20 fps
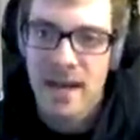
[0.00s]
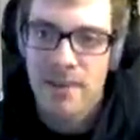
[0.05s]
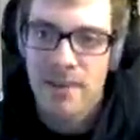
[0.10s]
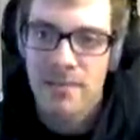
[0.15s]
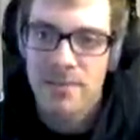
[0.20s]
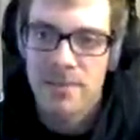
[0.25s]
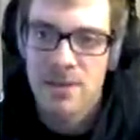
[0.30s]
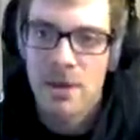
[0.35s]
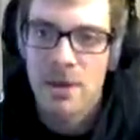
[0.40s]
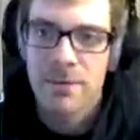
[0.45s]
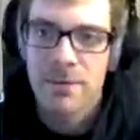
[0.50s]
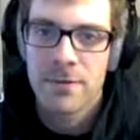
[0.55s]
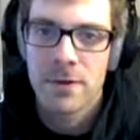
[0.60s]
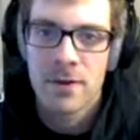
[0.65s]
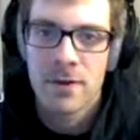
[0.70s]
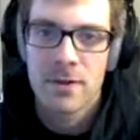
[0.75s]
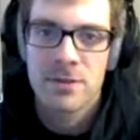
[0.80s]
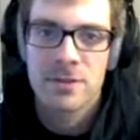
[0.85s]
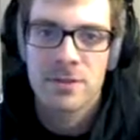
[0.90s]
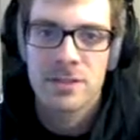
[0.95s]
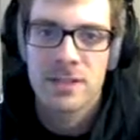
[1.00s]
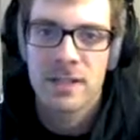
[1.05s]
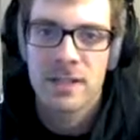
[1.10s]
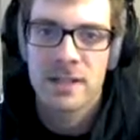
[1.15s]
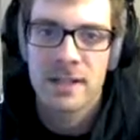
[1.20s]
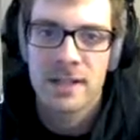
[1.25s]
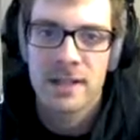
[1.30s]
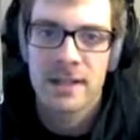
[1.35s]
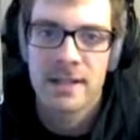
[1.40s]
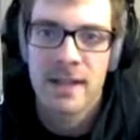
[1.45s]
so if you're
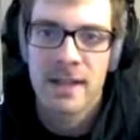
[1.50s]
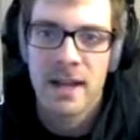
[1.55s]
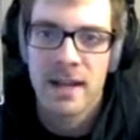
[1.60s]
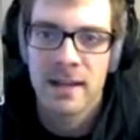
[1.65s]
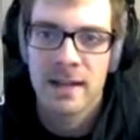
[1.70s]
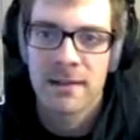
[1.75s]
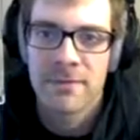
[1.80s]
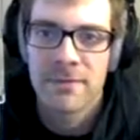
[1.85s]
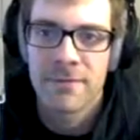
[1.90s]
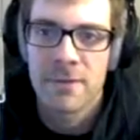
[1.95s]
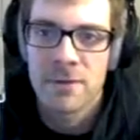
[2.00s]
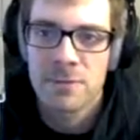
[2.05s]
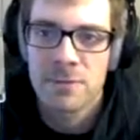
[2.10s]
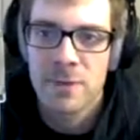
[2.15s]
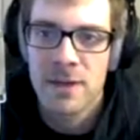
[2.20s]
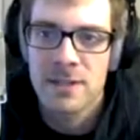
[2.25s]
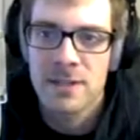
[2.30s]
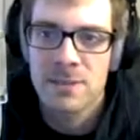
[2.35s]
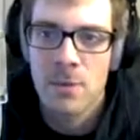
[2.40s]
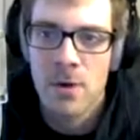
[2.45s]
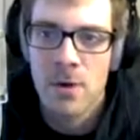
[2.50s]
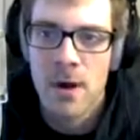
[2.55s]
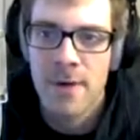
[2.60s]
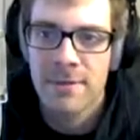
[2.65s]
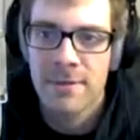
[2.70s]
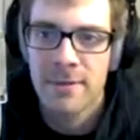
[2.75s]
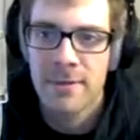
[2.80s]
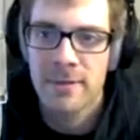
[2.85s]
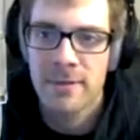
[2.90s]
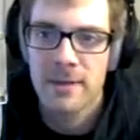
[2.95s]
interested in getting in first place more
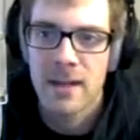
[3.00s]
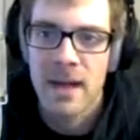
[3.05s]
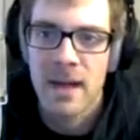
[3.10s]
often,